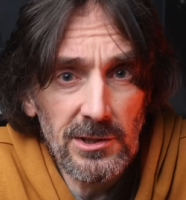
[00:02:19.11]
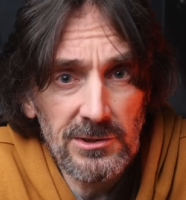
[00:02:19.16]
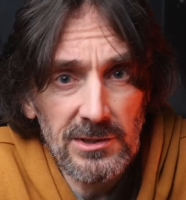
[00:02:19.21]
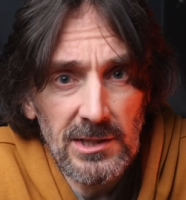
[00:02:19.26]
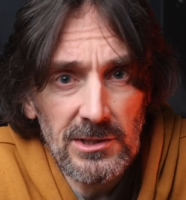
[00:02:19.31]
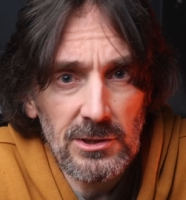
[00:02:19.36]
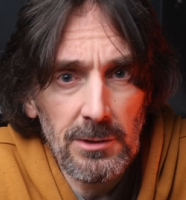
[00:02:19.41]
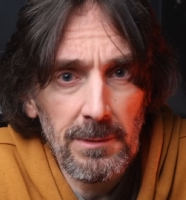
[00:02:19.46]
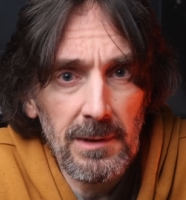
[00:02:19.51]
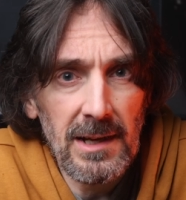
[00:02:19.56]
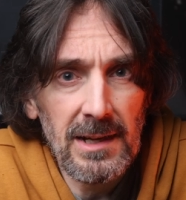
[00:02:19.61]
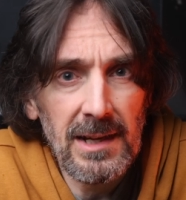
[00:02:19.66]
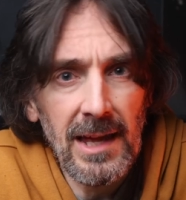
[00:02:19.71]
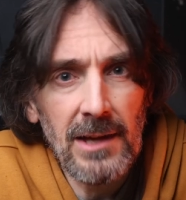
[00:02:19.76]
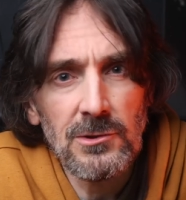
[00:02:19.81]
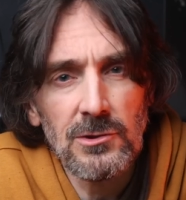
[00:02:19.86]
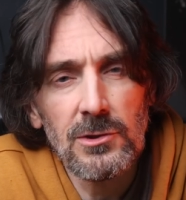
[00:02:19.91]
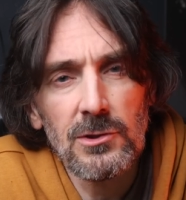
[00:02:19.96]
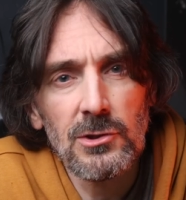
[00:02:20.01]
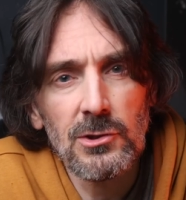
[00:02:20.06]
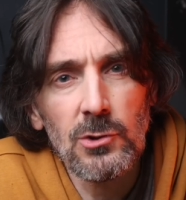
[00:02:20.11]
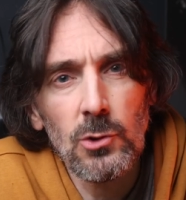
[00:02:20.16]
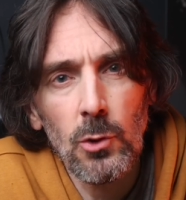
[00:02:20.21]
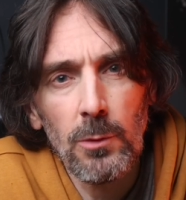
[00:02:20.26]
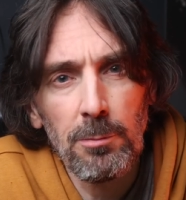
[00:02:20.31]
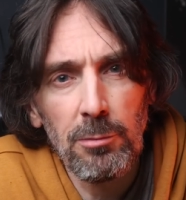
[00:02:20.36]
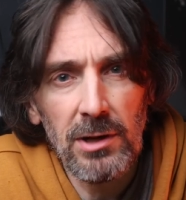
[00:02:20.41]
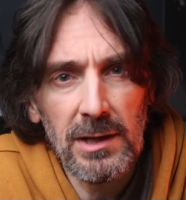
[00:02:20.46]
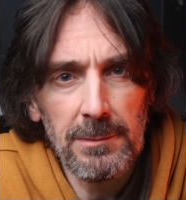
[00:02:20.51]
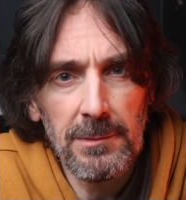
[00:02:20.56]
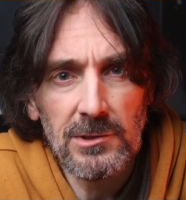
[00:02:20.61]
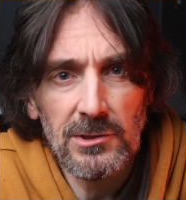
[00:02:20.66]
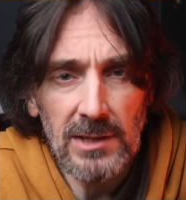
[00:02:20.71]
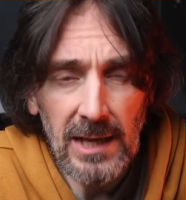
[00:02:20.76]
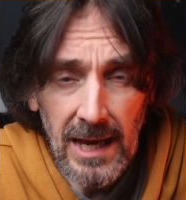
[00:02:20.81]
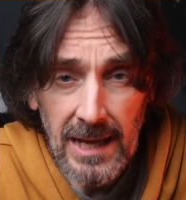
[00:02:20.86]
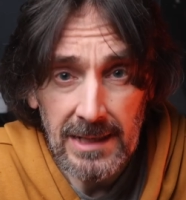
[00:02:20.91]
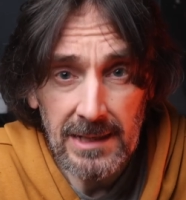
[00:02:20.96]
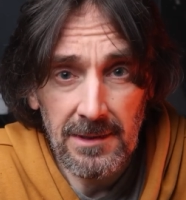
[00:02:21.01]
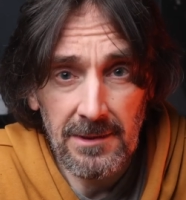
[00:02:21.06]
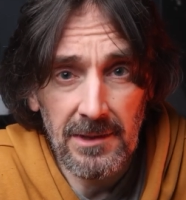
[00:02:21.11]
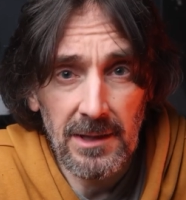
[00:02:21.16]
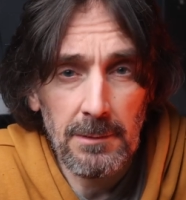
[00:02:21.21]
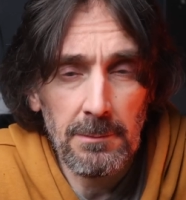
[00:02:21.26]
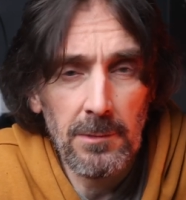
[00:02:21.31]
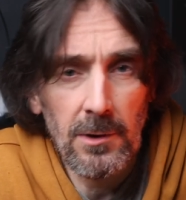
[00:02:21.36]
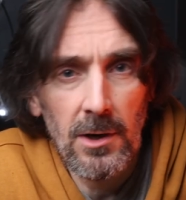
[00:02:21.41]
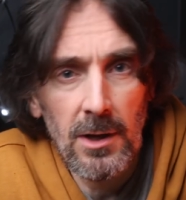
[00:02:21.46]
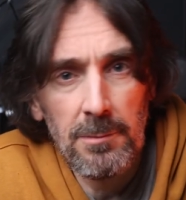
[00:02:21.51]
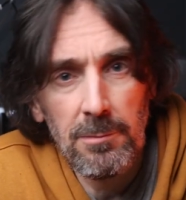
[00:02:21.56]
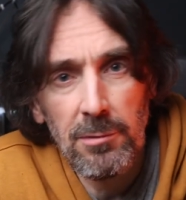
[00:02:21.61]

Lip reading: system that allows you to store pretty much anything by